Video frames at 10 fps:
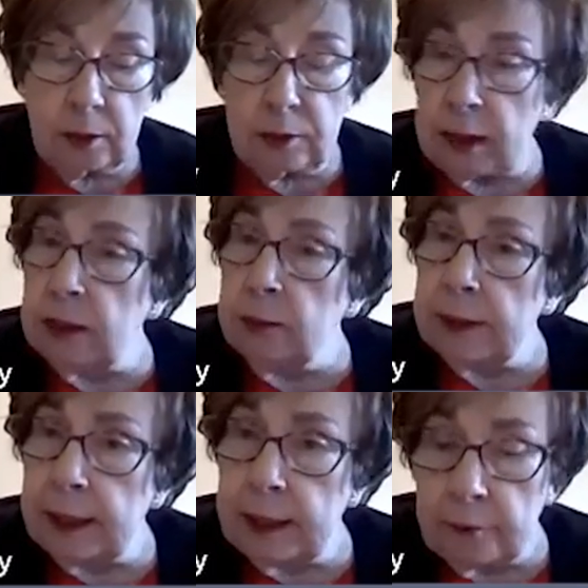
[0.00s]
Thank you
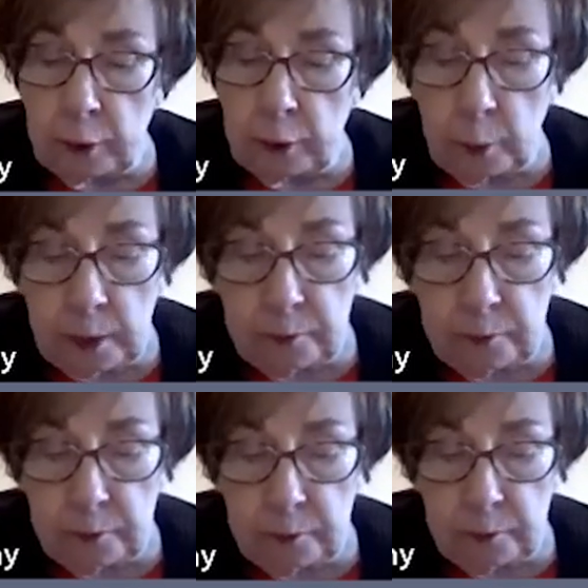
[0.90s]
again, everyone, for
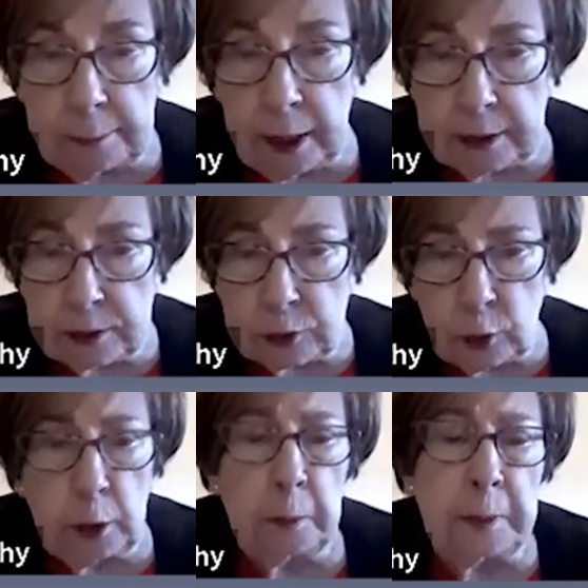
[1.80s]
taking part.
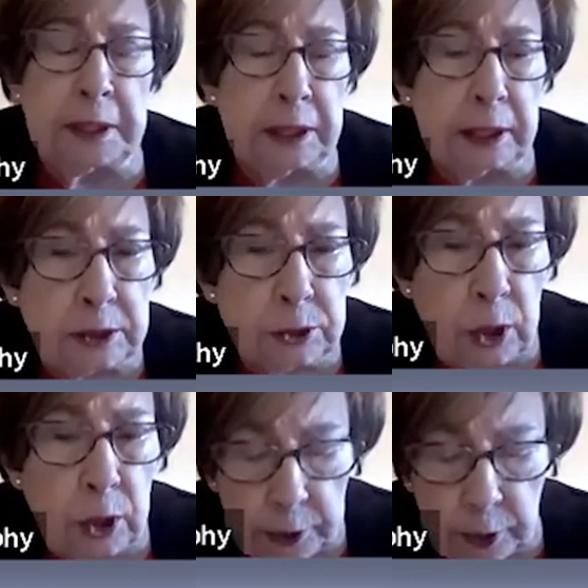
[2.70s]
Sorry we couldn't get to
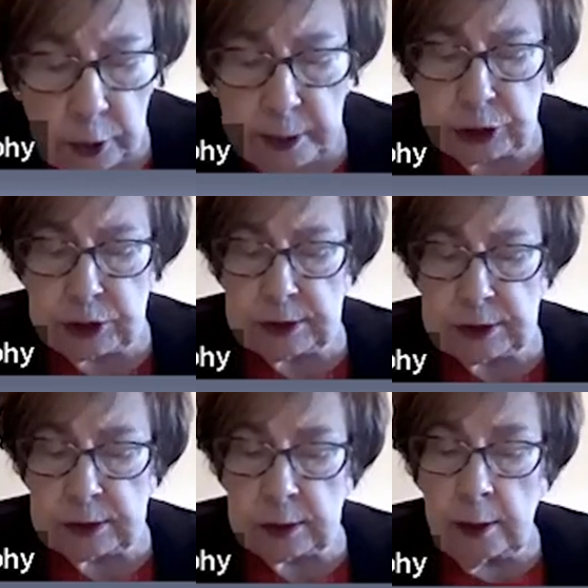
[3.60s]
all your
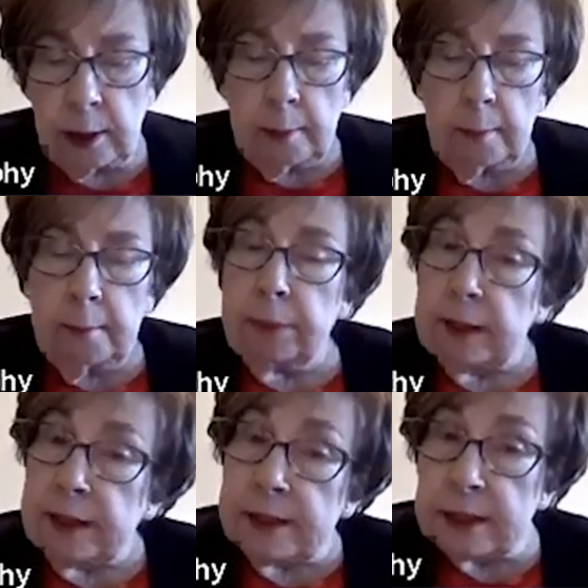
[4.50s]
questions.
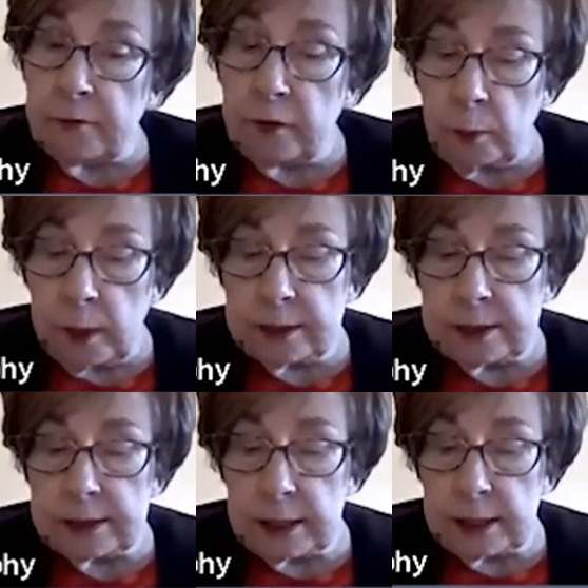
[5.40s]
Please, everyone,
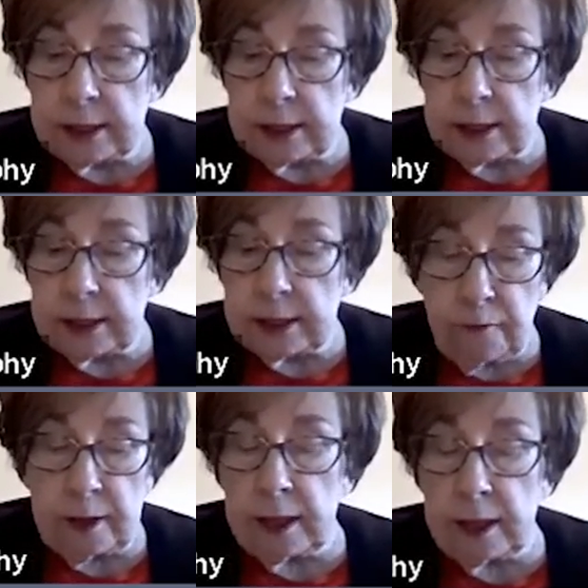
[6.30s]
stay safe
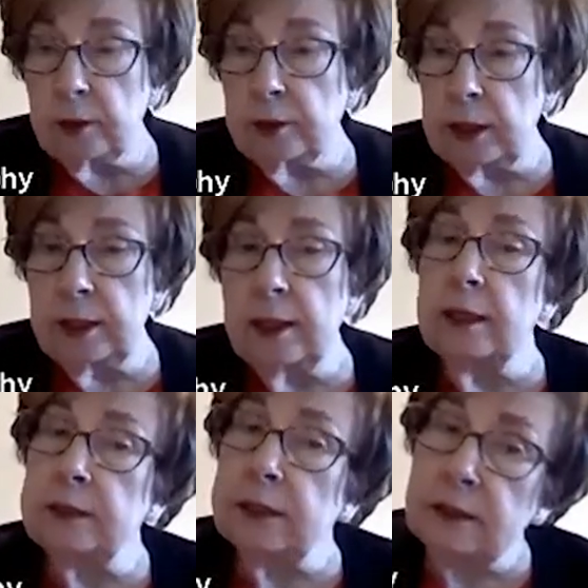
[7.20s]
and healthy.
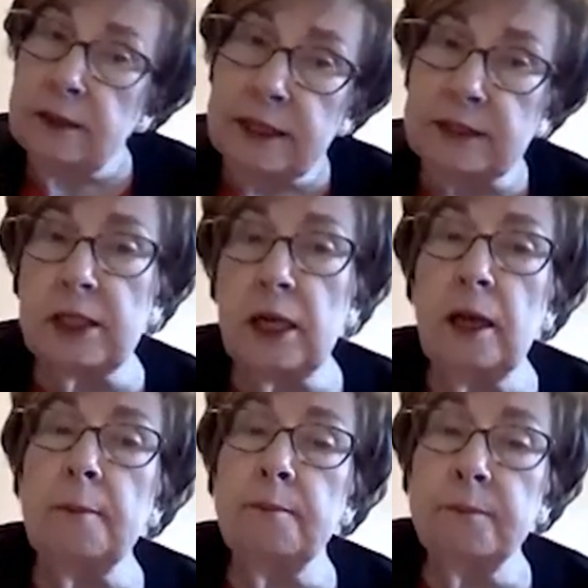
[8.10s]
Until next
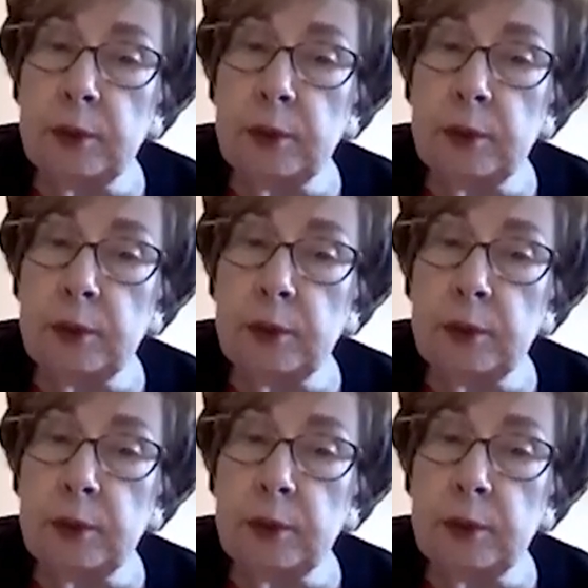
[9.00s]
time,